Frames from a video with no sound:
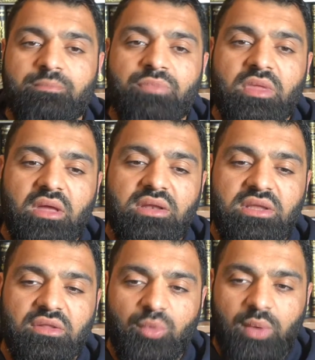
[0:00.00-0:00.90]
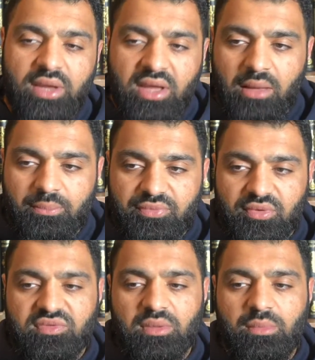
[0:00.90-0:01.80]
until they wake up. So
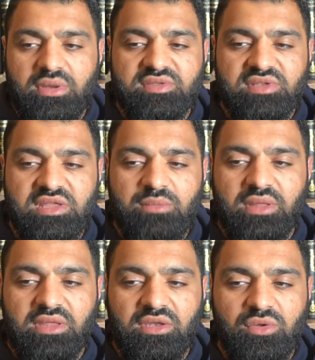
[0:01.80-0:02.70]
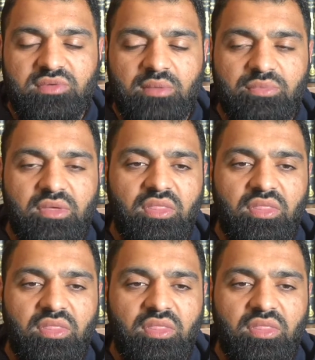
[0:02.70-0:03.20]
if somebody is asleep and they do something,